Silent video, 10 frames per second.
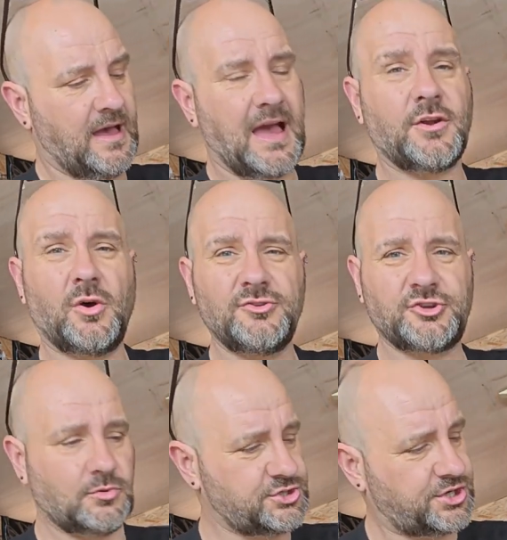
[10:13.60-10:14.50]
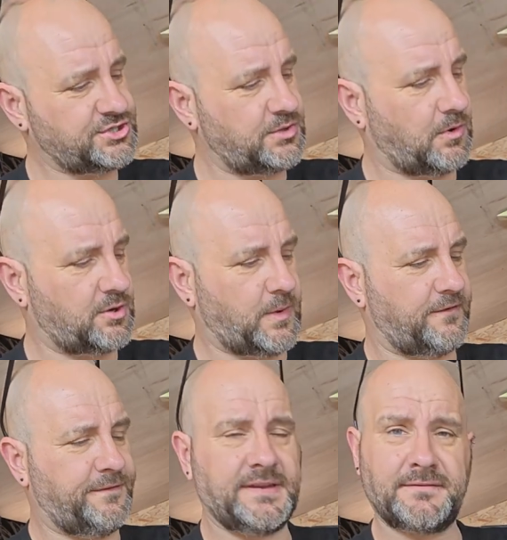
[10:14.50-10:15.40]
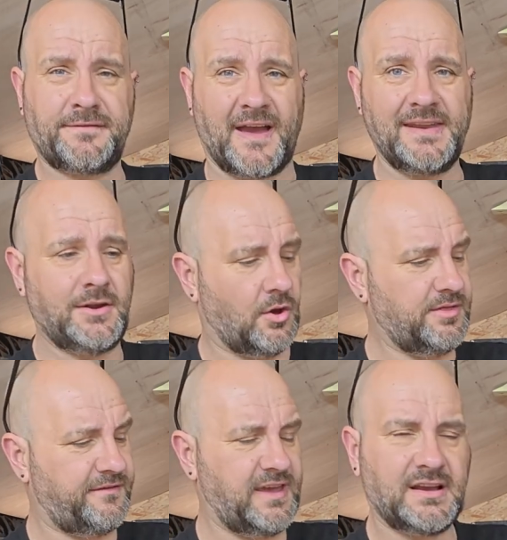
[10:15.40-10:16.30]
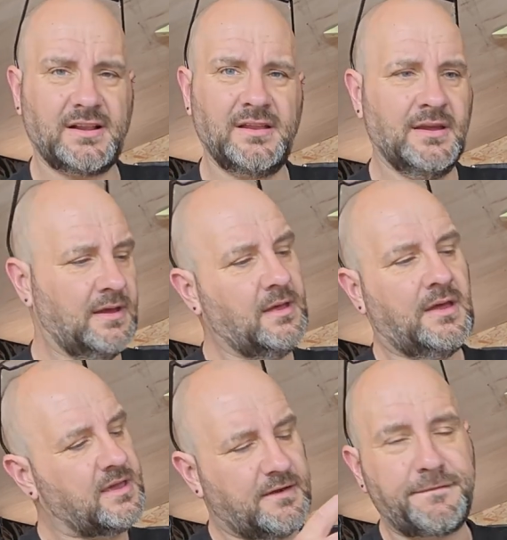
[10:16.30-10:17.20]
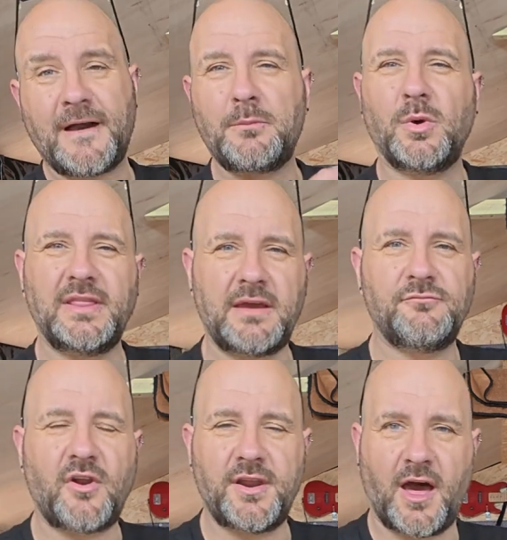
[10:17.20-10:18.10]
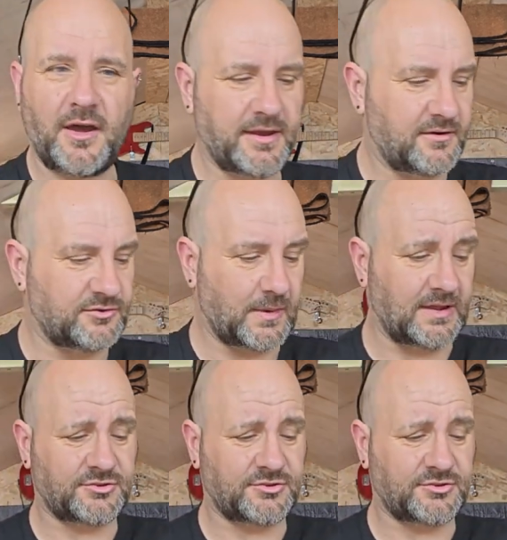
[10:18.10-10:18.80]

And also, should you want to fit the fan on the vehicle, your fan will then run higher as well.